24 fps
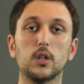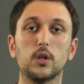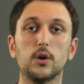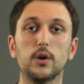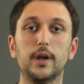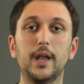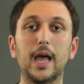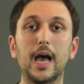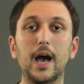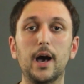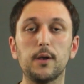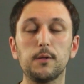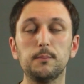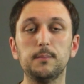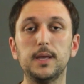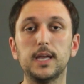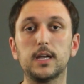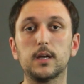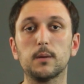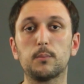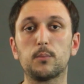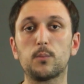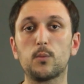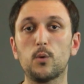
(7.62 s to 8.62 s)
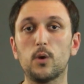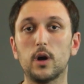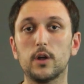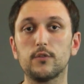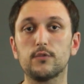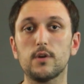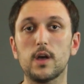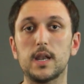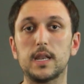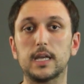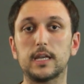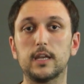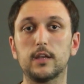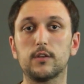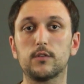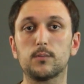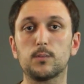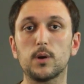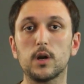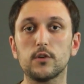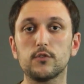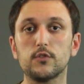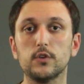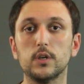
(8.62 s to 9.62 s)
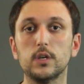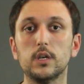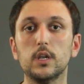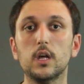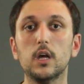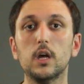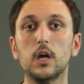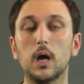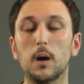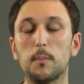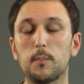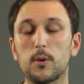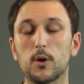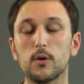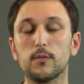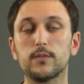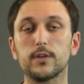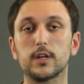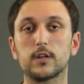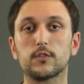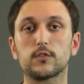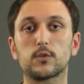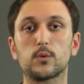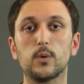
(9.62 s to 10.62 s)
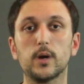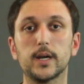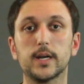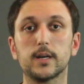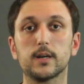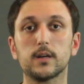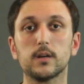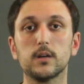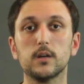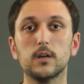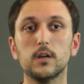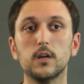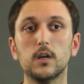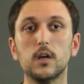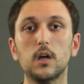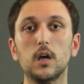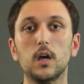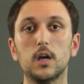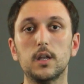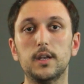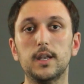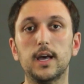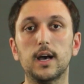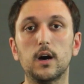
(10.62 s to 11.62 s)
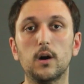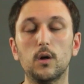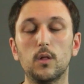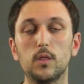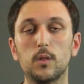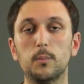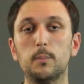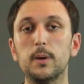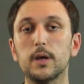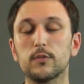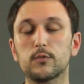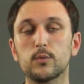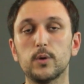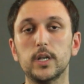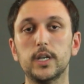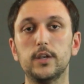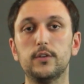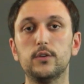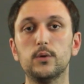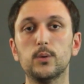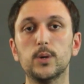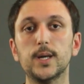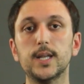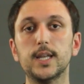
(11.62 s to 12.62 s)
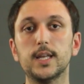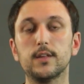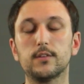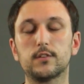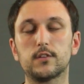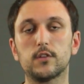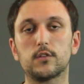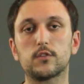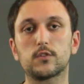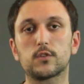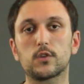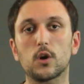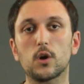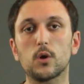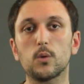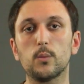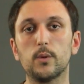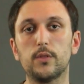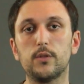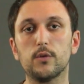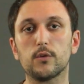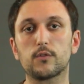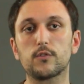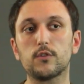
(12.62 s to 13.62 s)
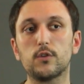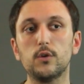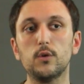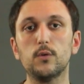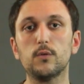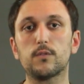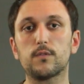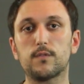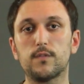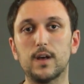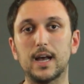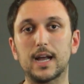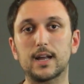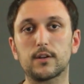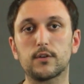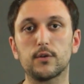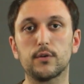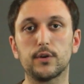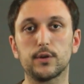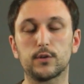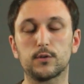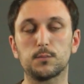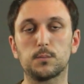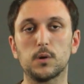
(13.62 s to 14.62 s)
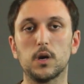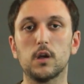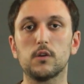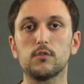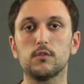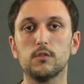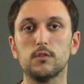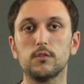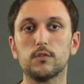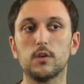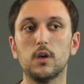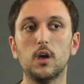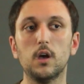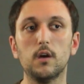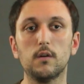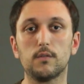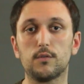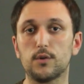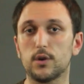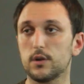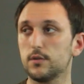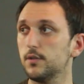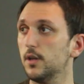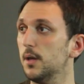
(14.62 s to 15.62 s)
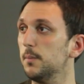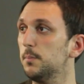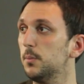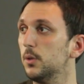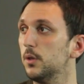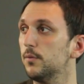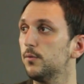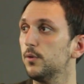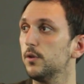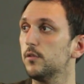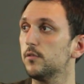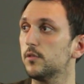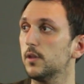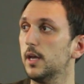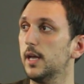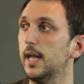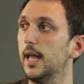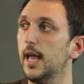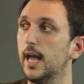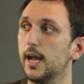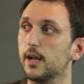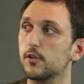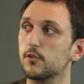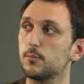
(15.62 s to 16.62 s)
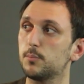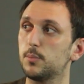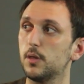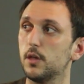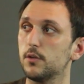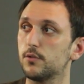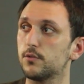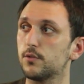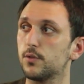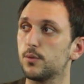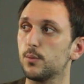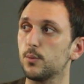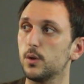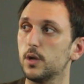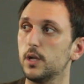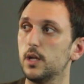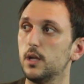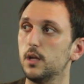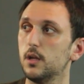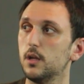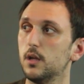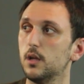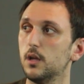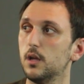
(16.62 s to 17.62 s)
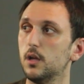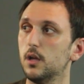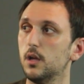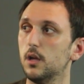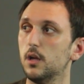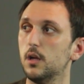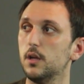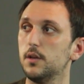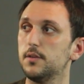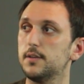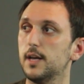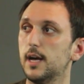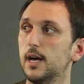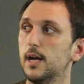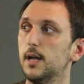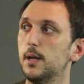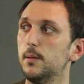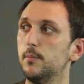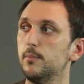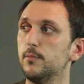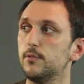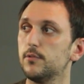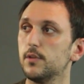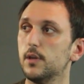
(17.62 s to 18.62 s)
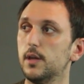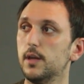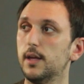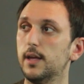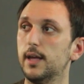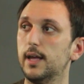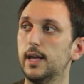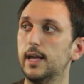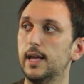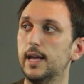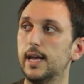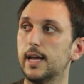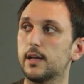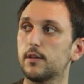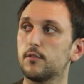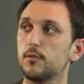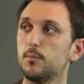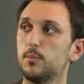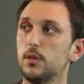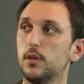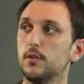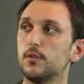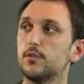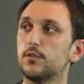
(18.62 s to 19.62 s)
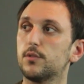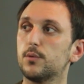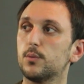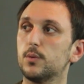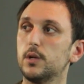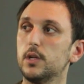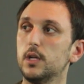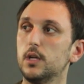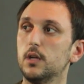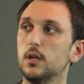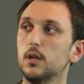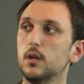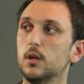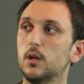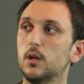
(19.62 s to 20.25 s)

to learn how to make a quadratic expression a perfect square. Now, the best way to do it is to start with your two factored expressions. For example, if we say x plus 3 times x plus 3,